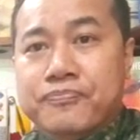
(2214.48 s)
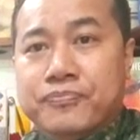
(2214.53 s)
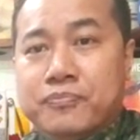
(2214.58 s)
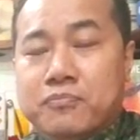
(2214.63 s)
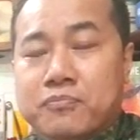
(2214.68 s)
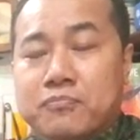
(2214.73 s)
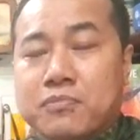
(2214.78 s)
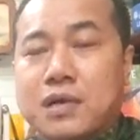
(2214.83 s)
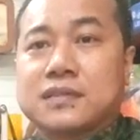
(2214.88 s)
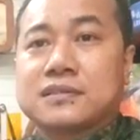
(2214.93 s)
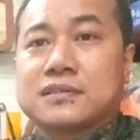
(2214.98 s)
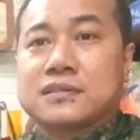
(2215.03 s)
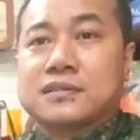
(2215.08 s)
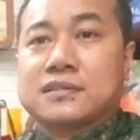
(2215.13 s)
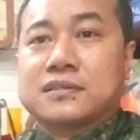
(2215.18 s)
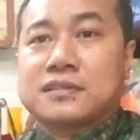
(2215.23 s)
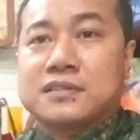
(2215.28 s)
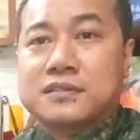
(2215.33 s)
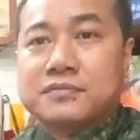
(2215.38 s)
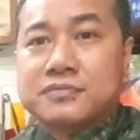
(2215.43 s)
masses
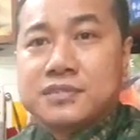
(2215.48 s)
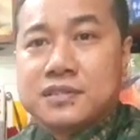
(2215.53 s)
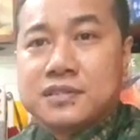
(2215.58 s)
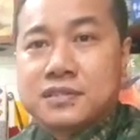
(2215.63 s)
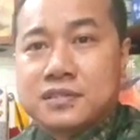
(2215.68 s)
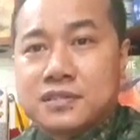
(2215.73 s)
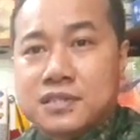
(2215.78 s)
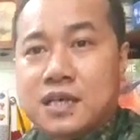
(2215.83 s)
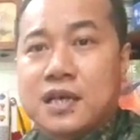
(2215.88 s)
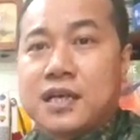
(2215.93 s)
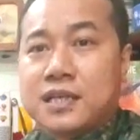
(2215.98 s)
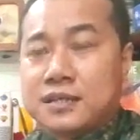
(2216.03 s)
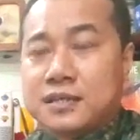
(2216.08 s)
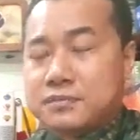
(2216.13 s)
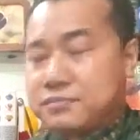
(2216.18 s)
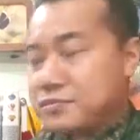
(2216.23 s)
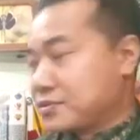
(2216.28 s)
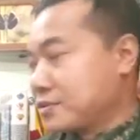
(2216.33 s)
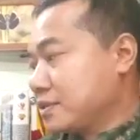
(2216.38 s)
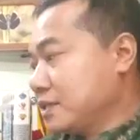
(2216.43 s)
and different
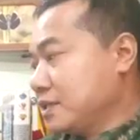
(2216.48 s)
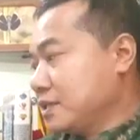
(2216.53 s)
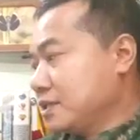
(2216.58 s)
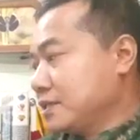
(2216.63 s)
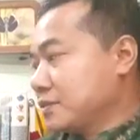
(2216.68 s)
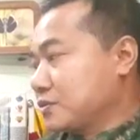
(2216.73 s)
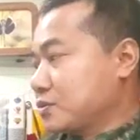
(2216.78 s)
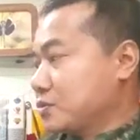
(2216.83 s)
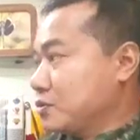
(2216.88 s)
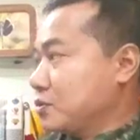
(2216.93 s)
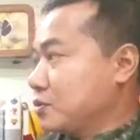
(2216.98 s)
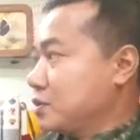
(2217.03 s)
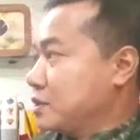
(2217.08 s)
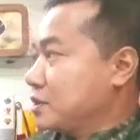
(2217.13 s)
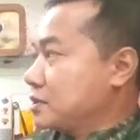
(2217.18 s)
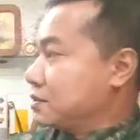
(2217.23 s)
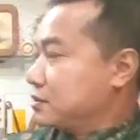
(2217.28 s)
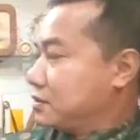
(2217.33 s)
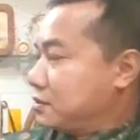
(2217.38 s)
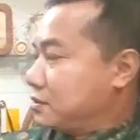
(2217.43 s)
times. So
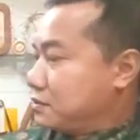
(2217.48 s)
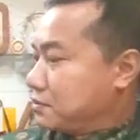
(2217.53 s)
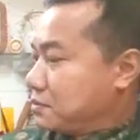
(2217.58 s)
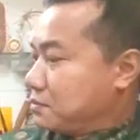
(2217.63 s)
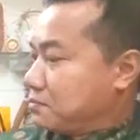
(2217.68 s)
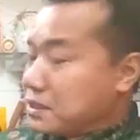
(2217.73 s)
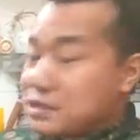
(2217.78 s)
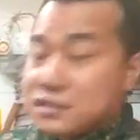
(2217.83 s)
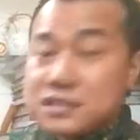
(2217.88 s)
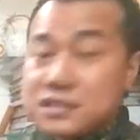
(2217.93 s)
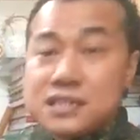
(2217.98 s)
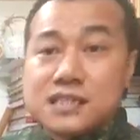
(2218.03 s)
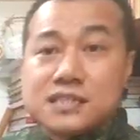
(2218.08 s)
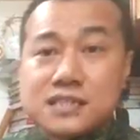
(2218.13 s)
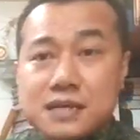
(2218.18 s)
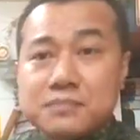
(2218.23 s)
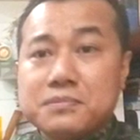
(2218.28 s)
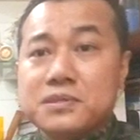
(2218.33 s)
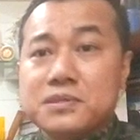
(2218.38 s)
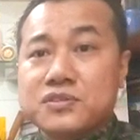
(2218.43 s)
the
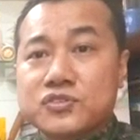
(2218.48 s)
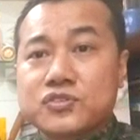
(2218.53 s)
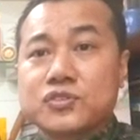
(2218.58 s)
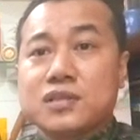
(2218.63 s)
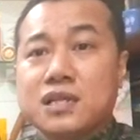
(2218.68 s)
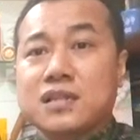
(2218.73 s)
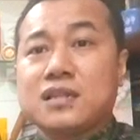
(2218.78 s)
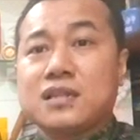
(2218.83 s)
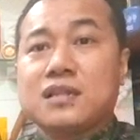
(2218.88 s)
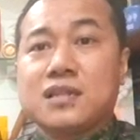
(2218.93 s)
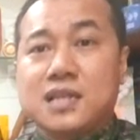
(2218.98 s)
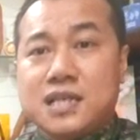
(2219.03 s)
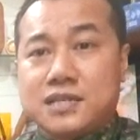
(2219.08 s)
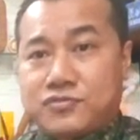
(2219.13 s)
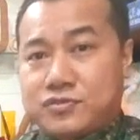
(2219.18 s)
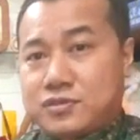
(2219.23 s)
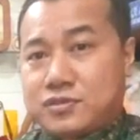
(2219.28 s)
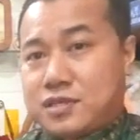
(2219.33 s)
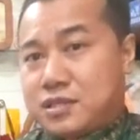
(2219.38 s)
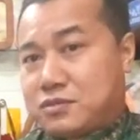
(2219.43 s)
multi-dimensional
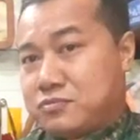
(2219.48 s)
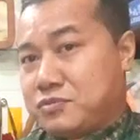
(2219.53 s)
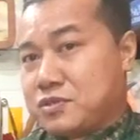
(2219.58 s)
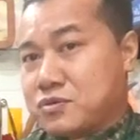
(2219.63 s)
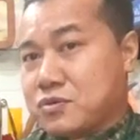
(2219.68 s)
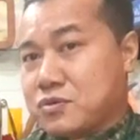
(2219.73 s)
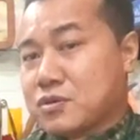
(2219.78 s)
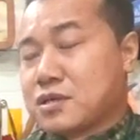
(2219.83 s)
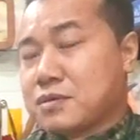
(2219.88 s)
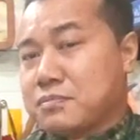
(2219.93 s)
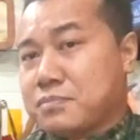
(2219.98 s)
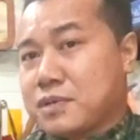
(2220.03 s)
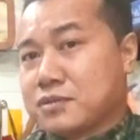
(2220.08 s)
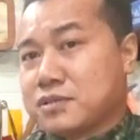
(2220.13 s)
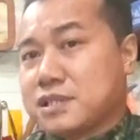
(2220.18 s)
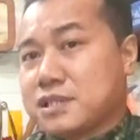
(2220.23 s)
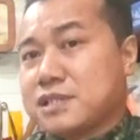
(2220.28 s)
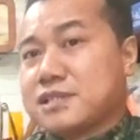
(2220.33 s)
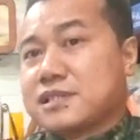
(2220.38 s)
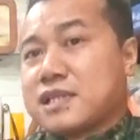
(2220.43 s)
niche that we talk about
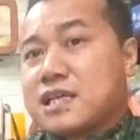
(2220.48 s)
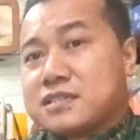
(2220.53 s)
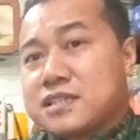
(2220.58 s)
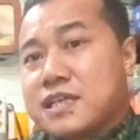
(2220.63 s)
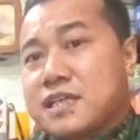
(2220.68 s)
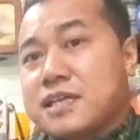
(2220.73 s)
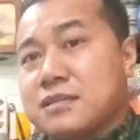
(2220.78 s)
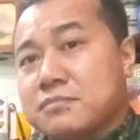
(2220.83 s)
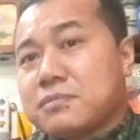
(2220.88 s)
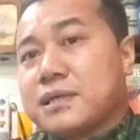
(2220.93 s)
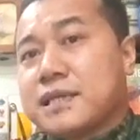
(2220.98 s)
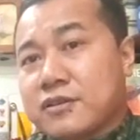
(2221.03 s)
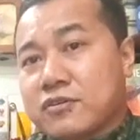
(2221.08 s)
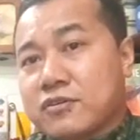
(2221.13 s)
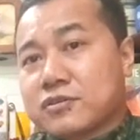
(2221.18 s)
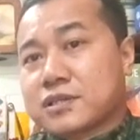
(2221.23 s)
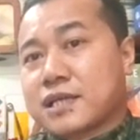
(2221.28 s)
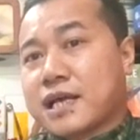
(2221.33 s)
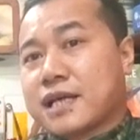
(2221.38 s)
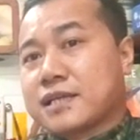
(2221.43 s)
is attained by an
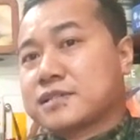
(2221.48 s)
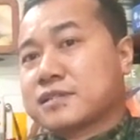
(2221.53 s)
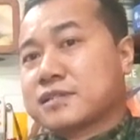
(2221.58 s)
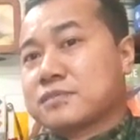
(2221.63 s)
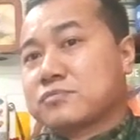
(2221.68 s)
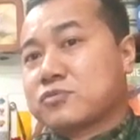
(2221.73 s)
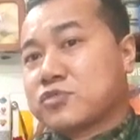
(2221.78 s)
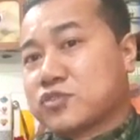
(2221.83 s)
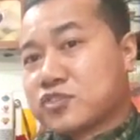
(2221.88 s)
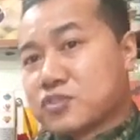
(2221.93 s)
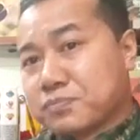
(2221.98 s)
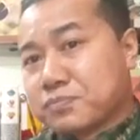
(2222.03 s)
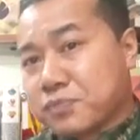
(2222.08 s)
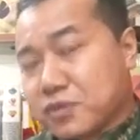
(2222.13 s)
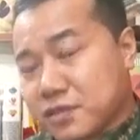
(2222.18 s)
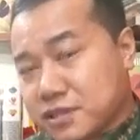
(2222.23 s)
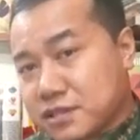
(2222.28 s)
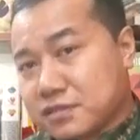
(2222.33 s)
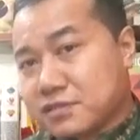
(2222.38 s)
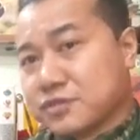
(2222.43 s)
organism to
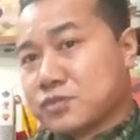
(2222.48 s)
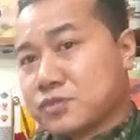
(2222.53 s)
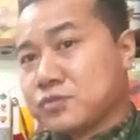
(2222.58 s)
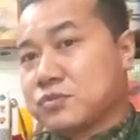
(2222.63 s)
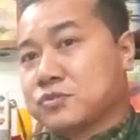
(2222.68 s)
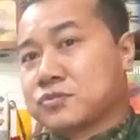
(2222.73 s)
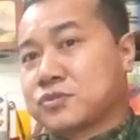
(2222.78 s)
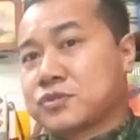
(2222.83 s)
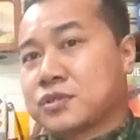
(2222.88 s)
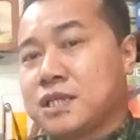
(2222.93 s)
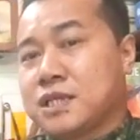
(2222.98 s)
exploit a resource